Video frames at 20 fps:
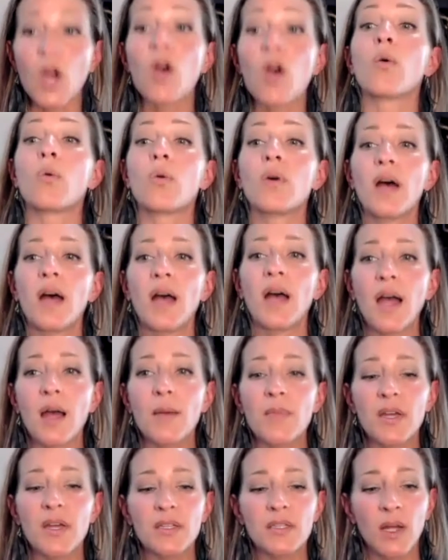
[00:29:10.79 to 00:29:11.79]

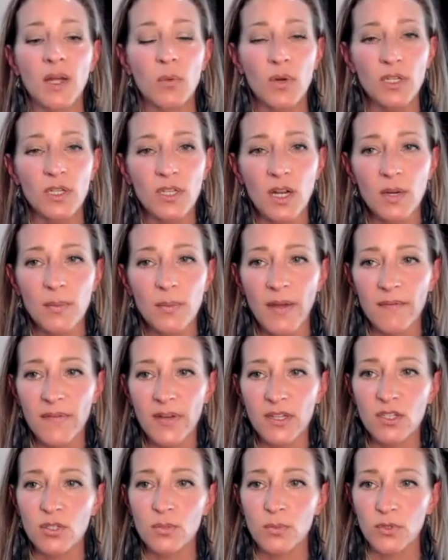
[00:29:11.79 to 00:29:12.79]
I want to talk about
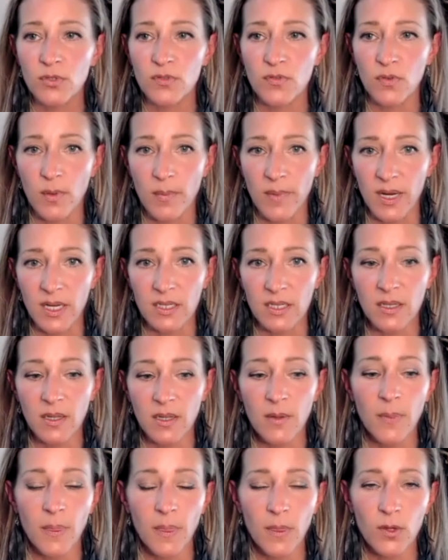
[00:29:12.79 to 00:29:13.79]
vegetables for a minute.
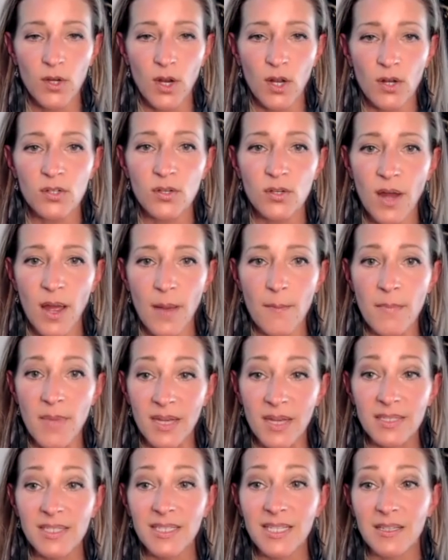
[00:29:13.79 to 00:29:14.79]
Dogs are not
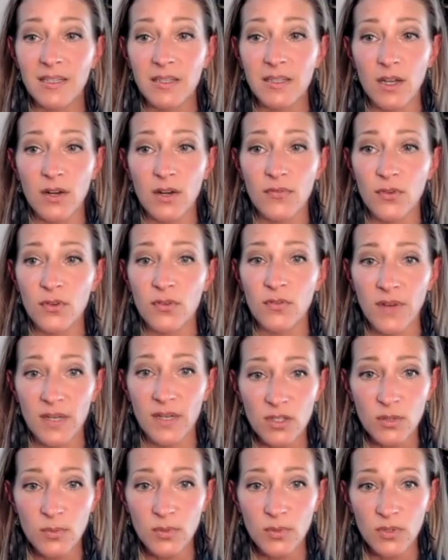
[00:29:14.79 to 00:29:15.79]
meant to eat a lot of fruit and
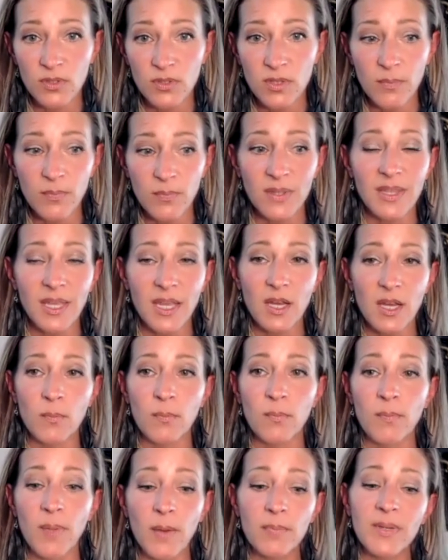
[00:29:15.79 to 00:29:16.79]
vegetables, but
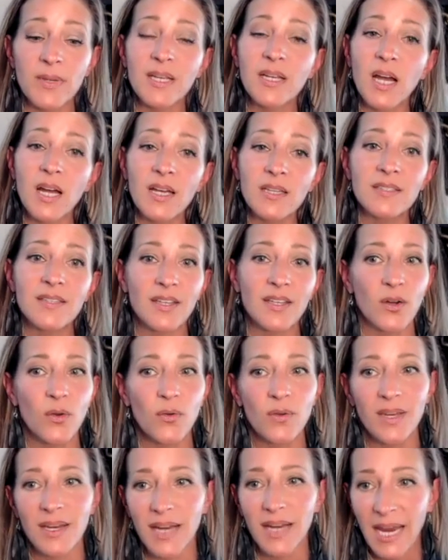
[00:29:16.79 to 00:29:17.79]
because they
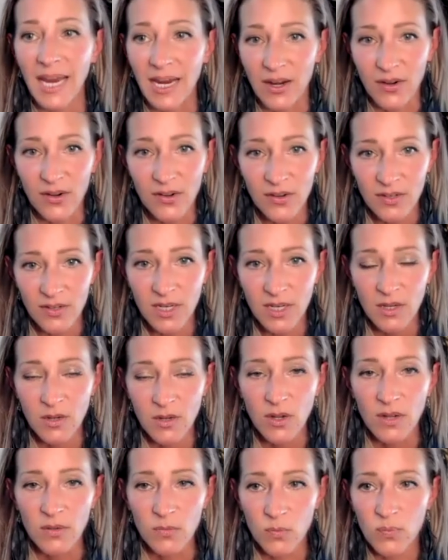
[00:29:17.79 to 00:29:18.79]
don't get hair,
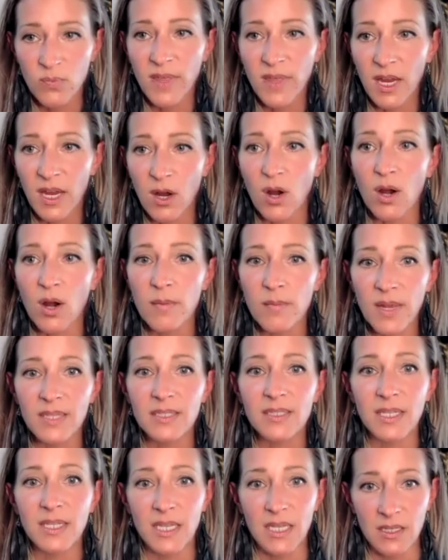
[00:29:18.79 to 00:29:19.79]
they are
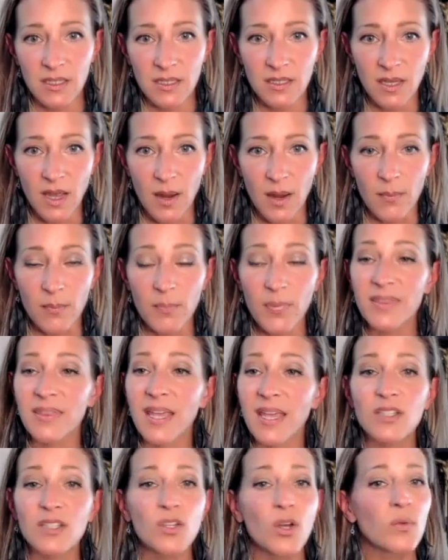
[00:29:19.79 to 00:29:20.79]
meant to eat some, but
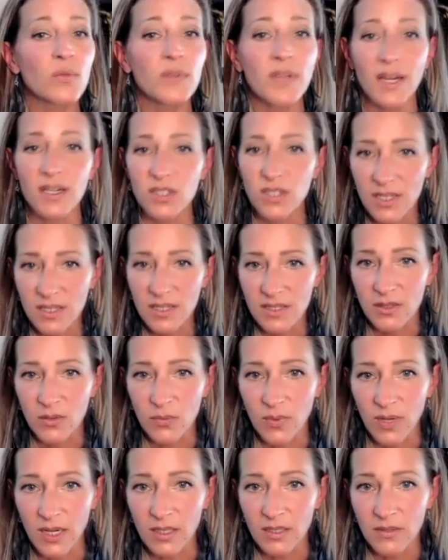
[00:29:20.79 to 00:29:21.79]
they don't digest
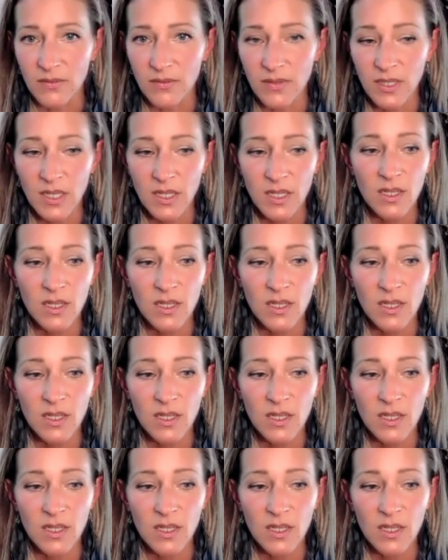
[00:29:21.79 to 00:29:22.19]
it well.